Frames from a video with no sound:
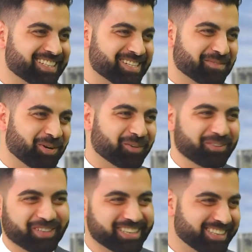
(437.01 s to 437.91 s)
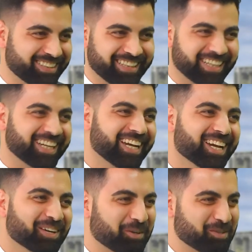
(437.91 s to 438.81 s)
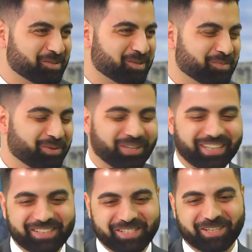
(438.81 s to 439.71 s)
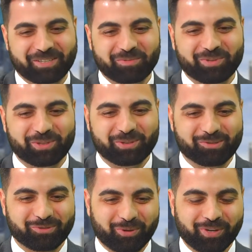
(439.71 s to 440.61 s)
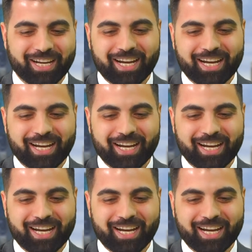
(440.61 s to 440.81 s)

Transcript: So, Mohammad, what do you think quantum computing is going to be used for?